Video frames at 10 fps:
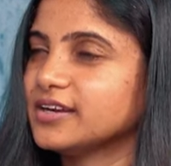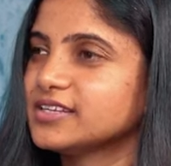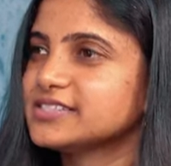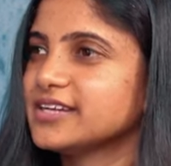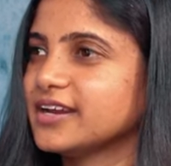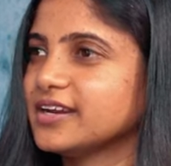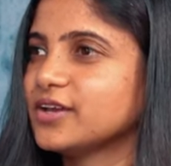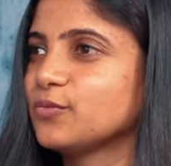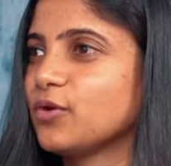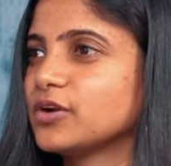
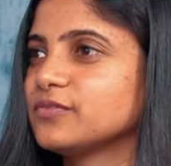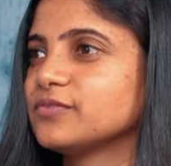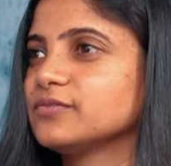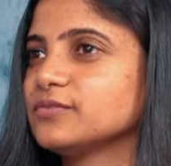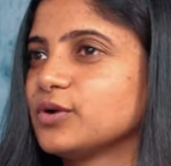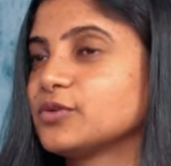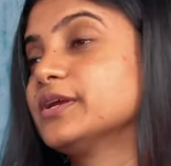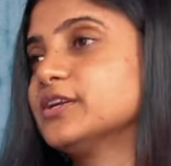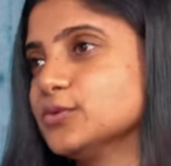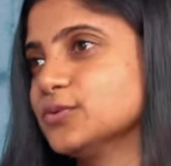understanding what what
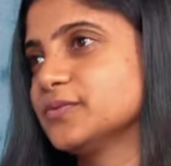we do.